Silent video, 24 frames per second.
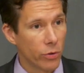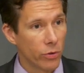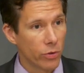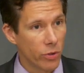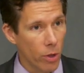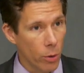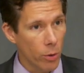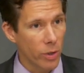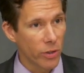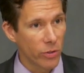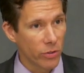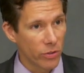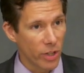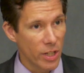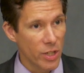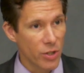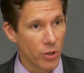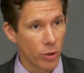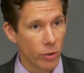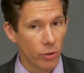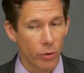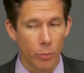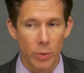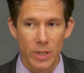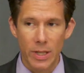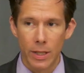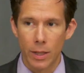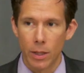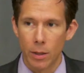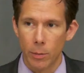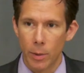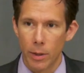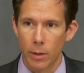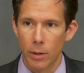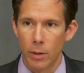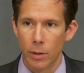so essential to being, an,
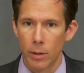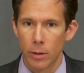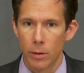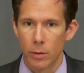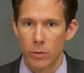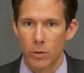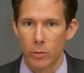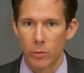uh,